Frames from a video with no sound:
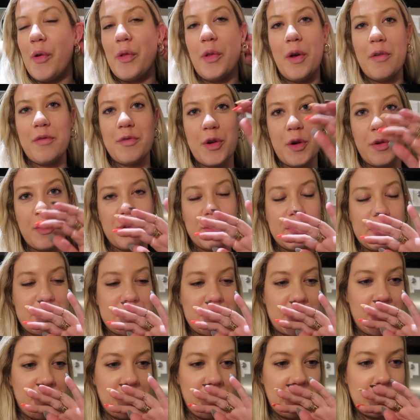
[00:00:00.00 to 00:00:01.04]
leftover
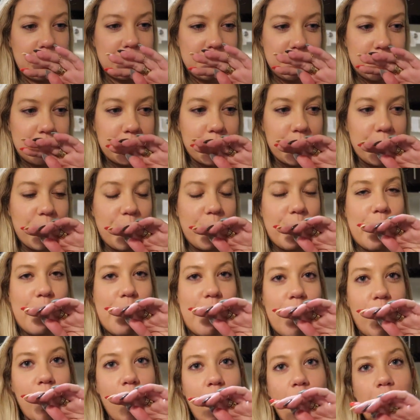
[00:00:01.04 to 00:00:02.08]
Thanksgiving
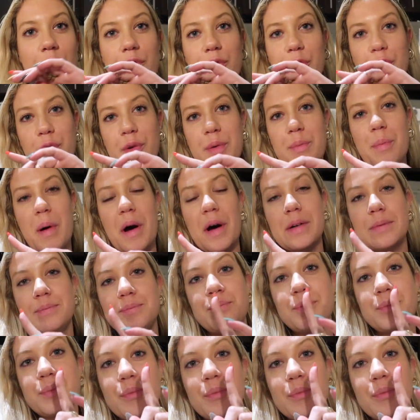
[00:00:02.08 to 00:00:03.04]
food, but